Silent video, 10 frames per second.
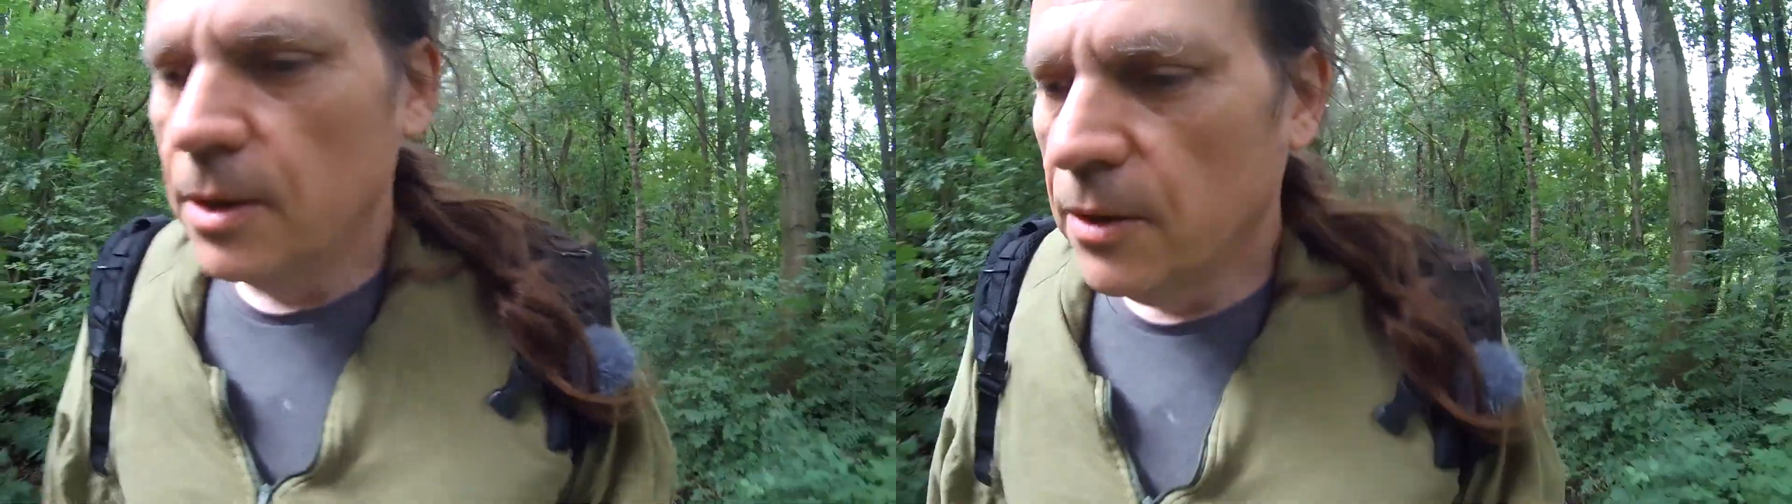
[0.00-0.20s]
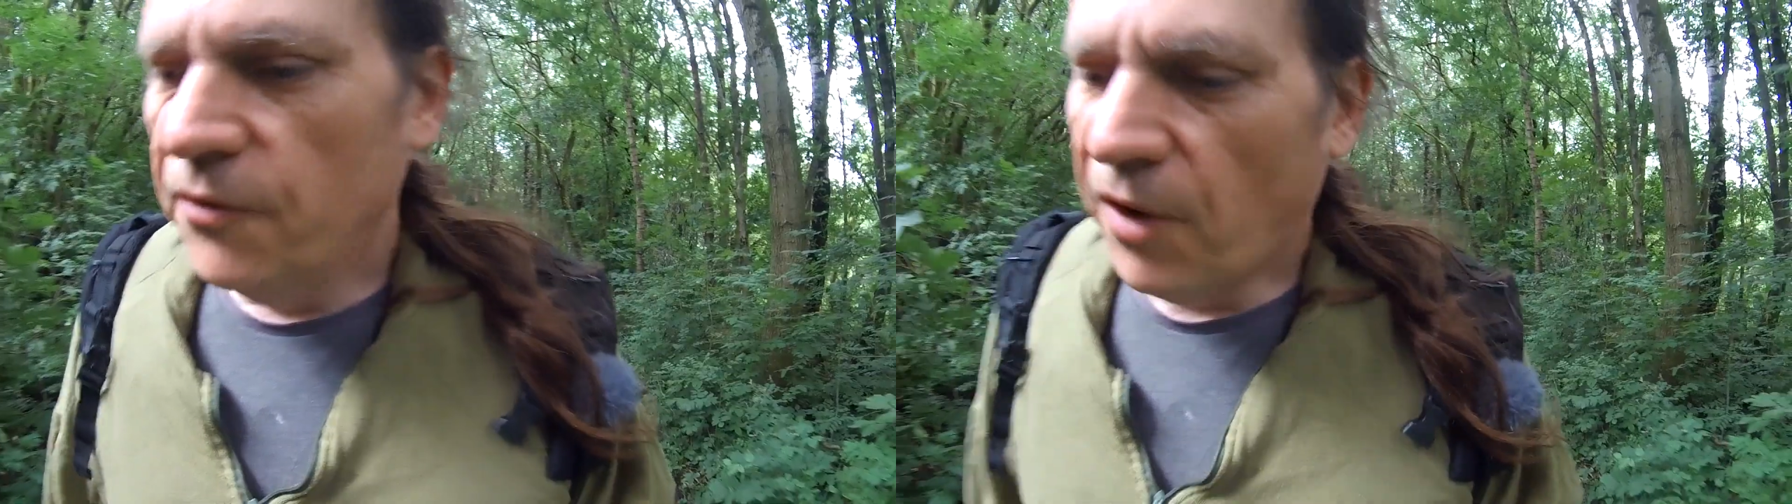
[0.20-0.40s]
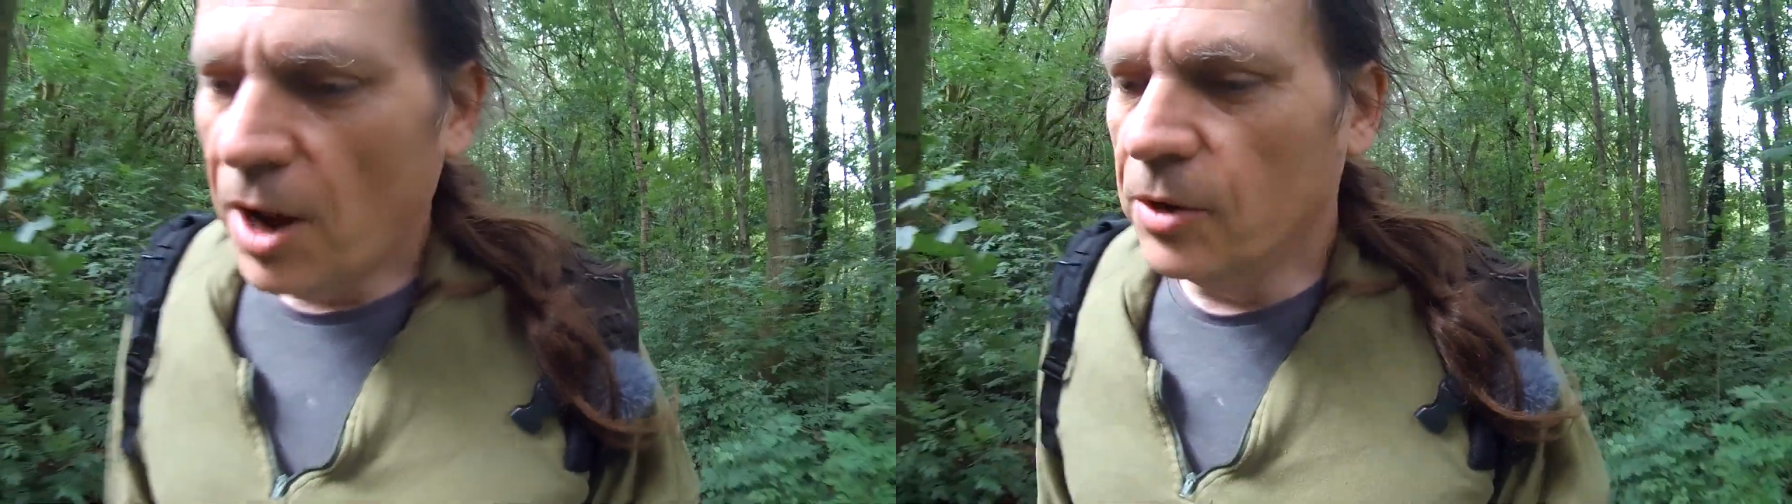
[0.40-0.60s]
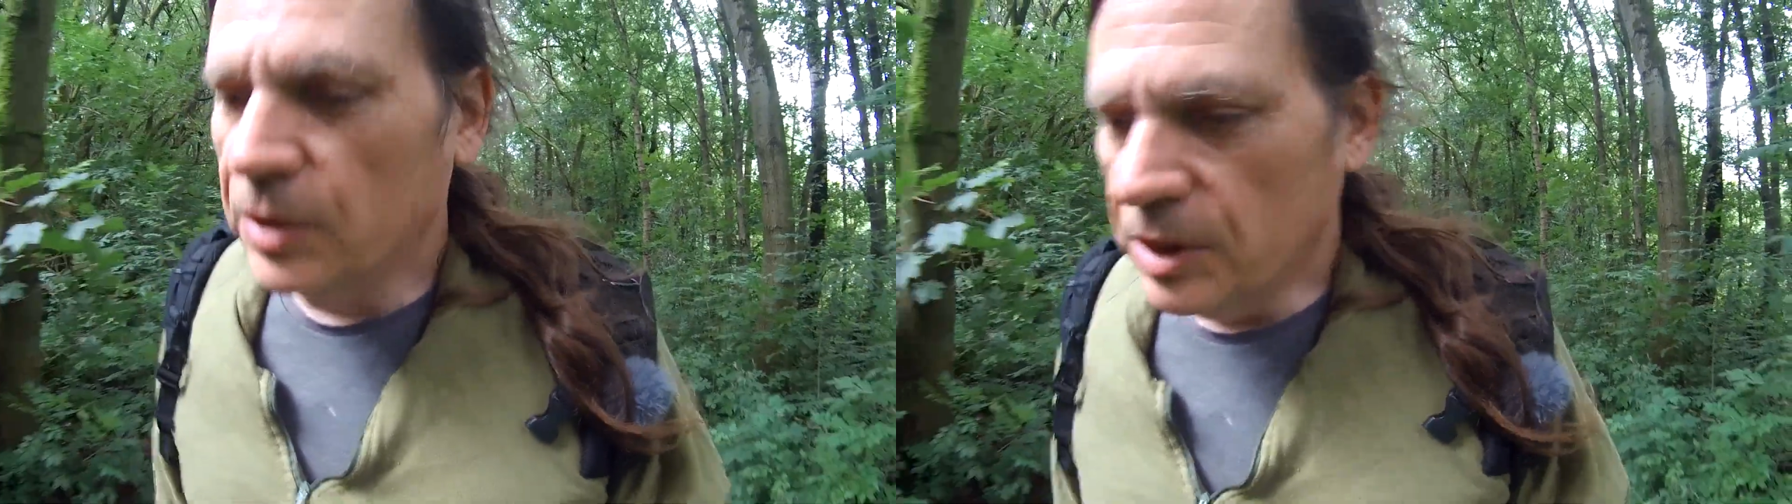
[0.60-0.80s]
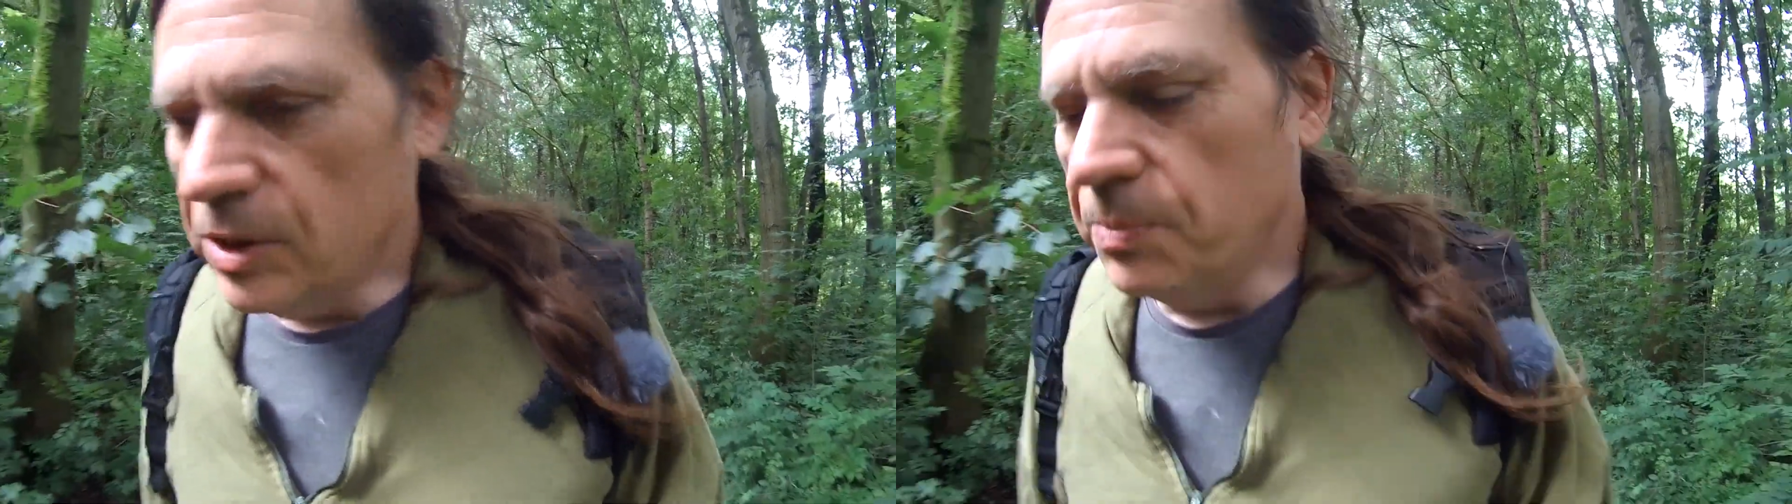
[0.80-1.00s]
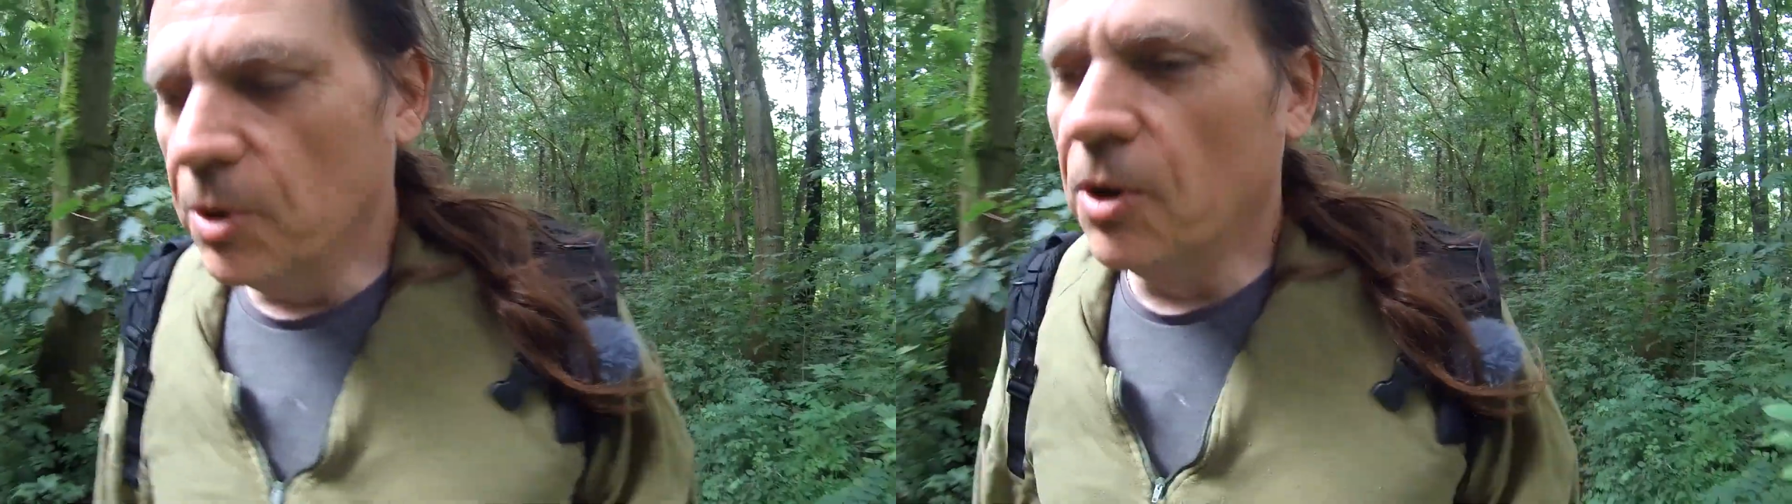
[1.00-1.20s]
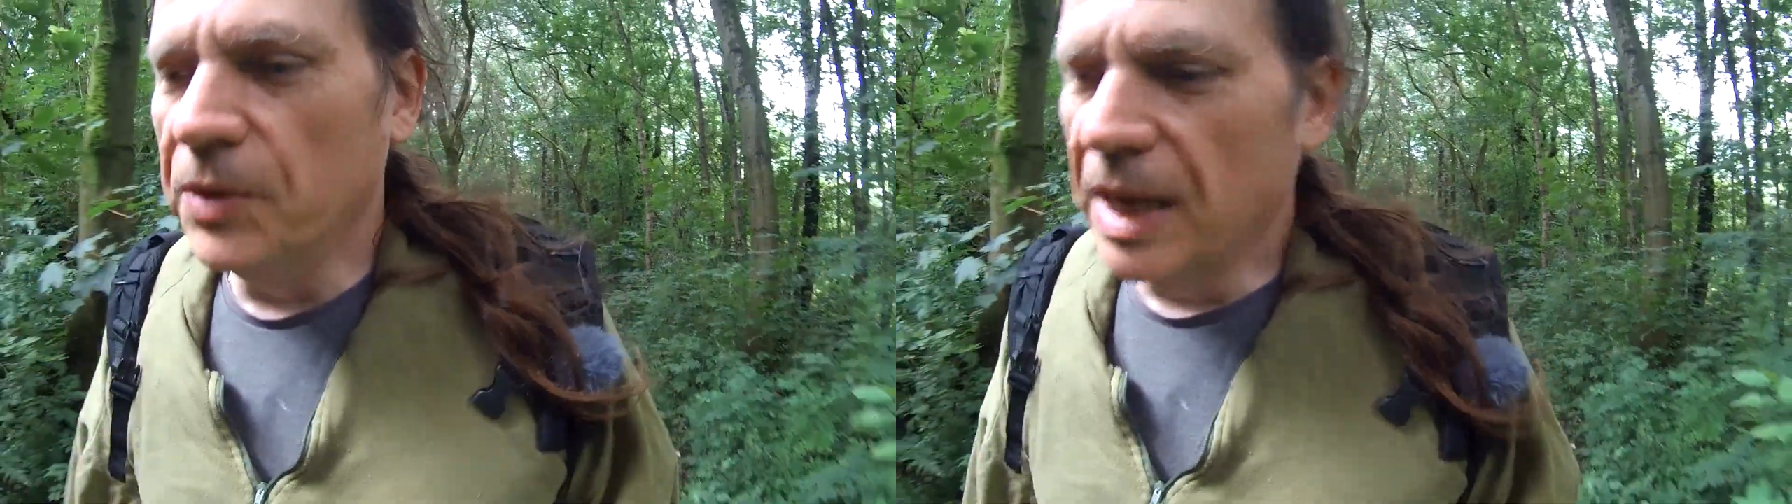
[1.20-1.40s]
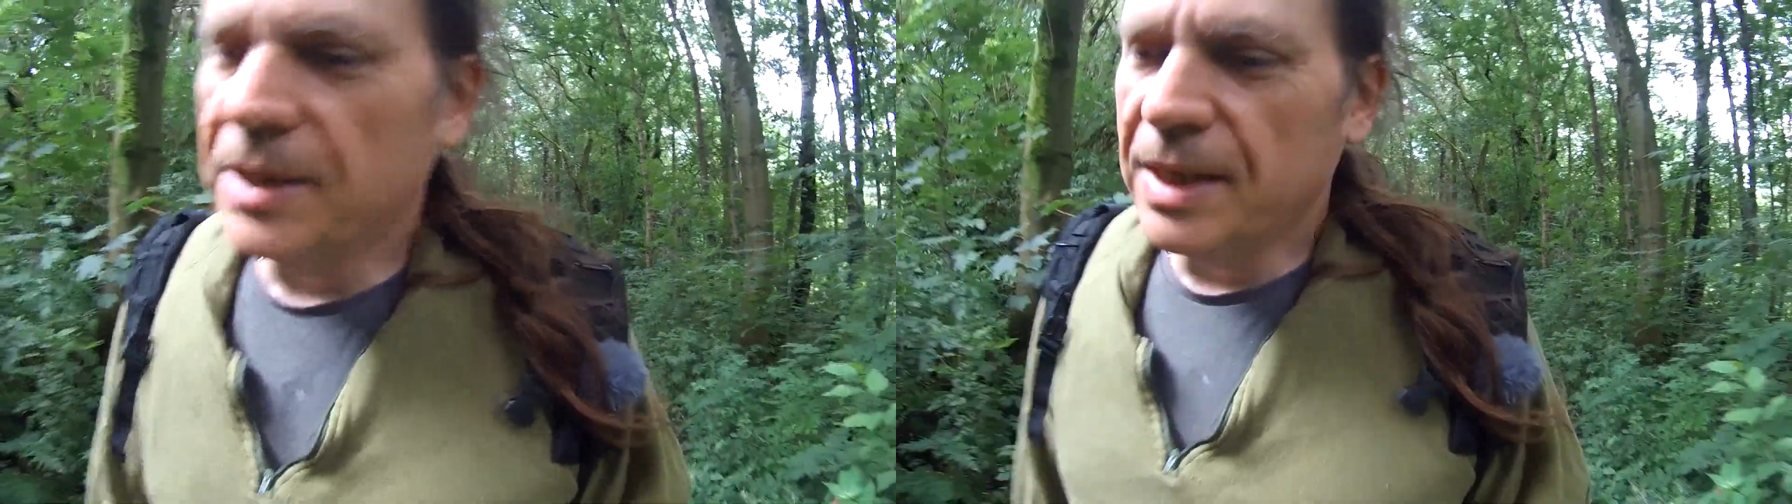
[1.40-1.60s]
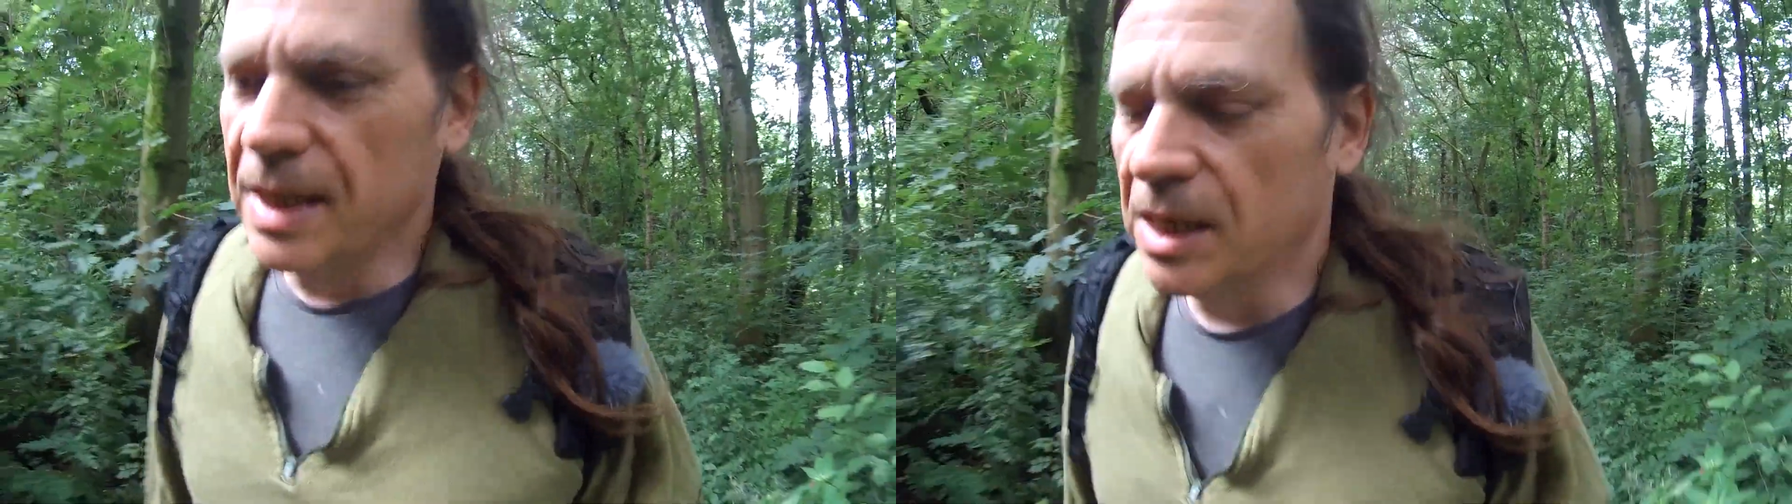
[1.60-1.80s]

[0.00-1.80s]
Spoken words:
file that you put on the SD